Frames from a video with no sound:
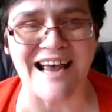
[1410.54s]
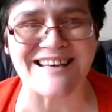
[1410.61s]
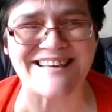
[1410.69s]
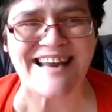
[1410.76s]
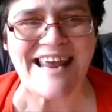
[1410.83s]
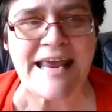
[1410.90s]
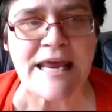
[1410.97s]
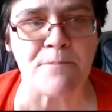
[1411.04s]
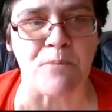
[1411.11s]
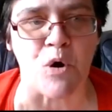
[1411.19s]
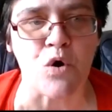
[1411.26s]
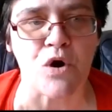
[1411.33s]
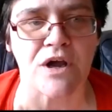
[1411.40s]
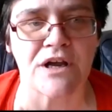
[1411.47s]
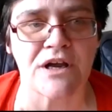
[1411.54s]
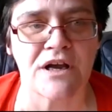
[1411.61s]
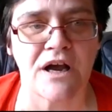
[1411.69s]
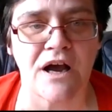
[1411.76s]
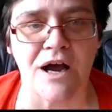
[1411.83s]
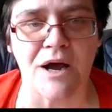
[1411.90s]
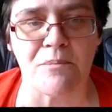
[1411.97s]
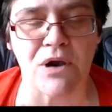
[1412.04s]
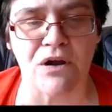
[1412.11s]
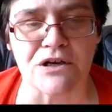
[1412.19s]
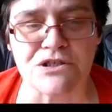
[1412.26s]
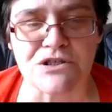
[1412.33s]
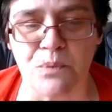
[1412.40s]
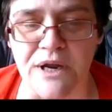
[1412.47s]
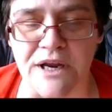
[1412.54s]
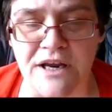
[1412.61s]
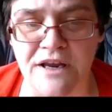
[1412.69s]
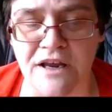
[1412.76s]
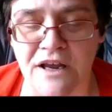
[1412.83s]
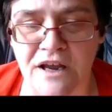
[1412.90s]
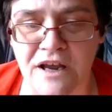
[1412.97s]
as an ebook last week.